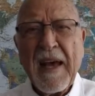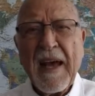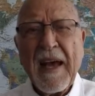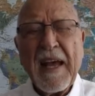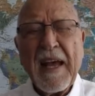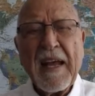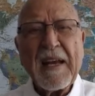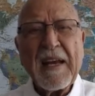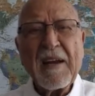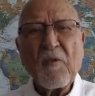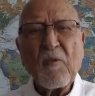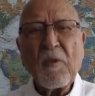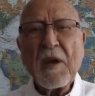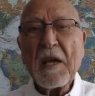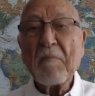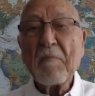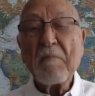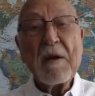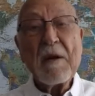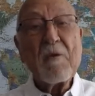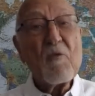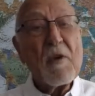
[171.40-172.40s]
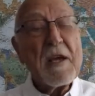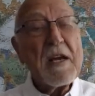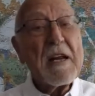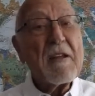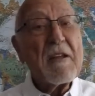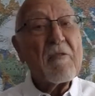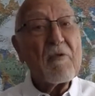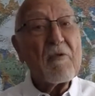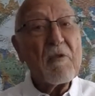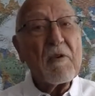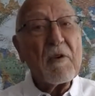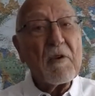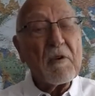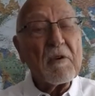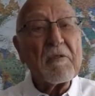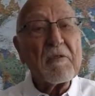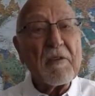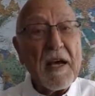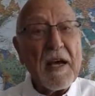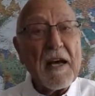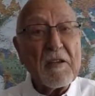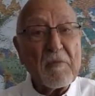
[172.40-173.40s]
and we had been reading through
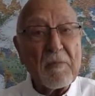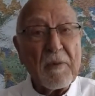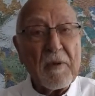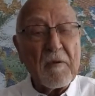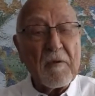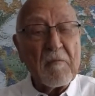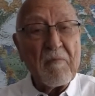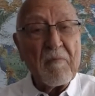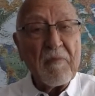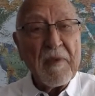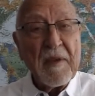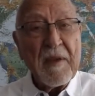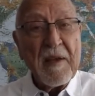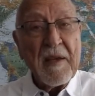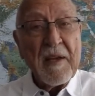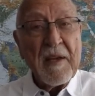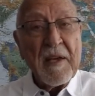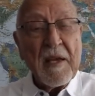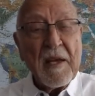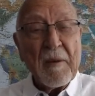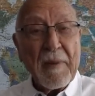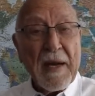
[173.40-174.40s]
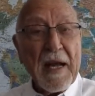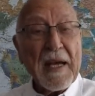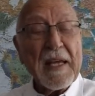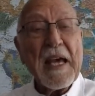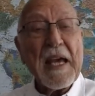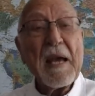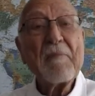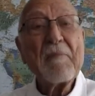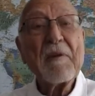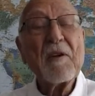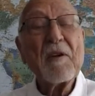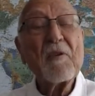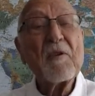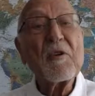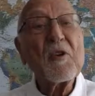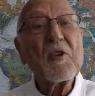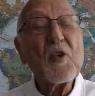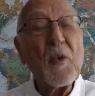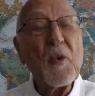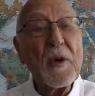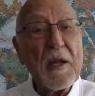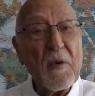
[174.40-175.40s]
Luke's Gospel. But I came to Luke
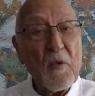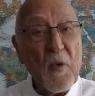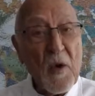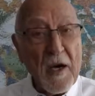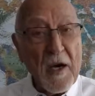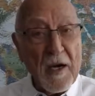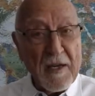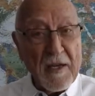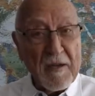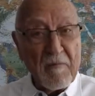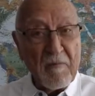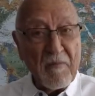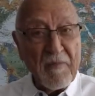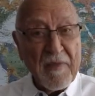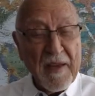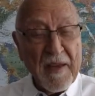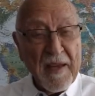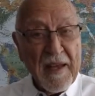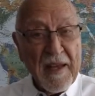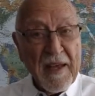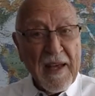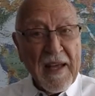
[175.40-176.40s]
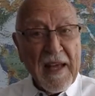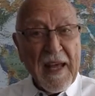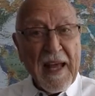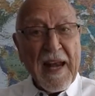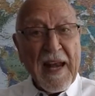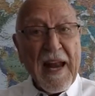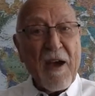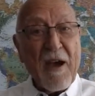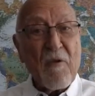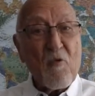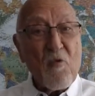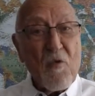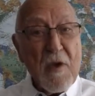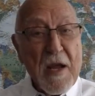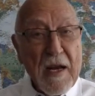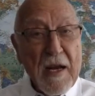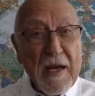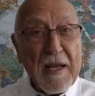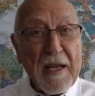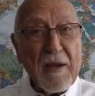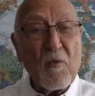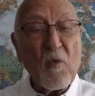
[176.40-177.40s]
21, and I
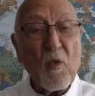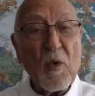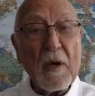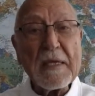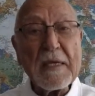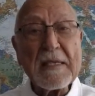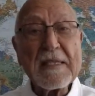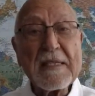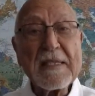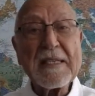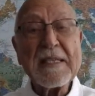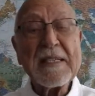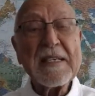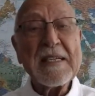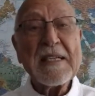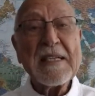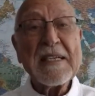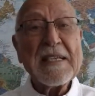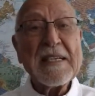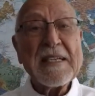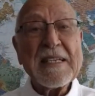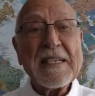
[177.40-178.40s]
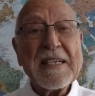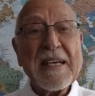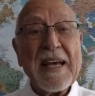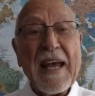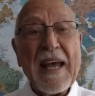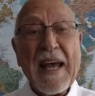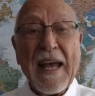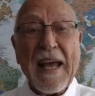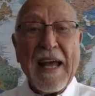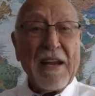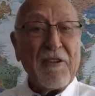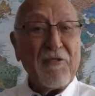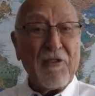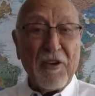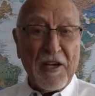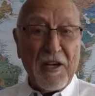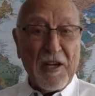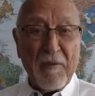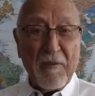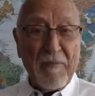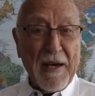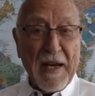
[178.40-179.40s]
really was
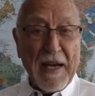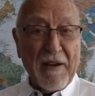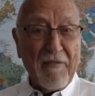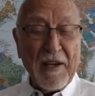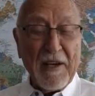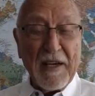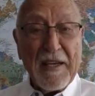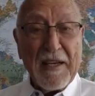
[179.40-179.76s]
edgy about even